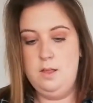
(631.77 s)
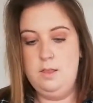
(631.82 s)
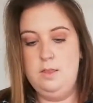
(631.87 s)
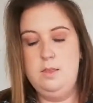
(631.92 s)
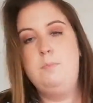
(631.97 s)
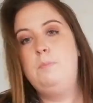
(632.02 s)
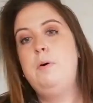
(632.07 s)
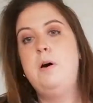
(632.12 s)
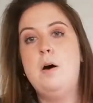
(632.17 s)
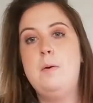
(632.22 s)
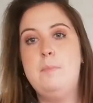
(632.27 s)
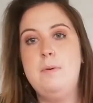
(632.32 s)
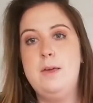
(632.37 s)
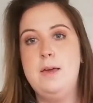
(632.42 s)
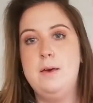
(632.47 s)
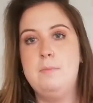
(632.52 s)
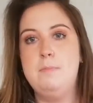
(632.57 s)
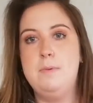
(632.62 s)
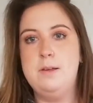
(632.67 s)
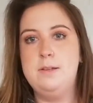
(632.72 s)
The poppy
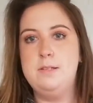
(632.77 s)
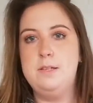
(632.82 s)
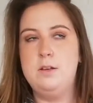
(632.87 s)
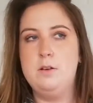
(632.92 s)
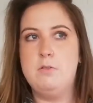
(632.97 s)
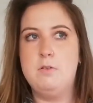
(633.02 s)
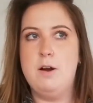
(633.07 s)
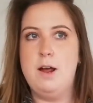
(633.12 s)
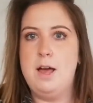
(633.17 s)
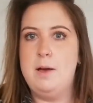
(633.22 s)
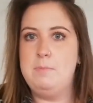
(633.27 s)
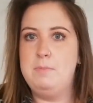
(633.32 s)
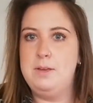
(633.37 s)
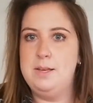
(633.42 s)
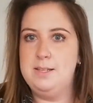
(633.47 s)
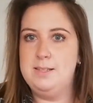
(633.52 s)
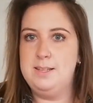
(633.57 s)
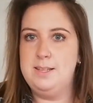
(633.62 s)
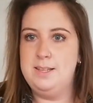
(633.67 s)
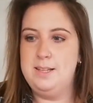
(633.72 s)
amazing grey, I'm
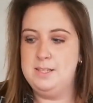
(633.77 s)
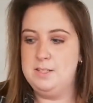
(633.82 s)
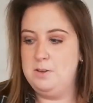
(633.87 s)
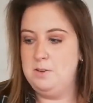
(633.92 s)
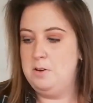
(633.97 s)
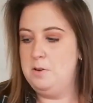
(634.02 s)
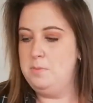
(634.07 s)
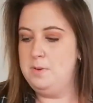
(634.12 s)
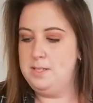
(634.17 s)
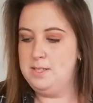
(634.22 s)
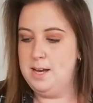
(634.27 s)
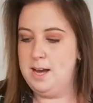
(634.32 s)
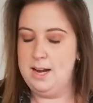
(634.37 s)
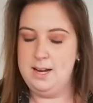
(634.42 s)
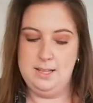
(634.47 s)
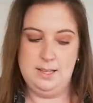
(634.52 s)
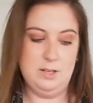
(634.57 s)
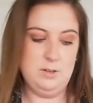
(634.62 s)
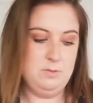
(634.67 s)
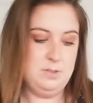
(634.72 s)
guessing these are going to be
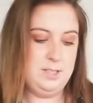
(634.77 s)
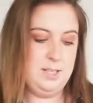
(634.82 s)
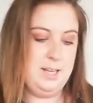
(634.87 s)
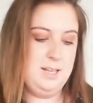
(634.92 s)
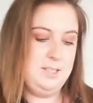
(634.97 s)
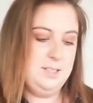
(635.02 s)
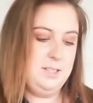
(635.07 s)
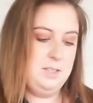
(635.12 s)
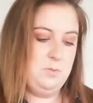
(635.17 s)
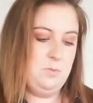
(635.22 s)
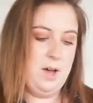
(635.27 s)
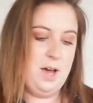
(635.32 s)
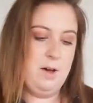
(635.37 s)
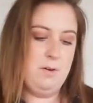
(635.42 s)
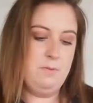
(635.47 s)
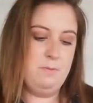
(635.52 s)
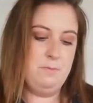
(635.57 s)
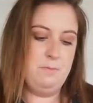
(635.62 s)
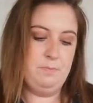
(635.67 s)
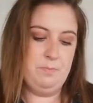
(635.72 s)
tiny little seeds as
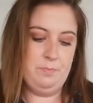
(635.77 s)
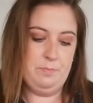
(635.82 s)
well.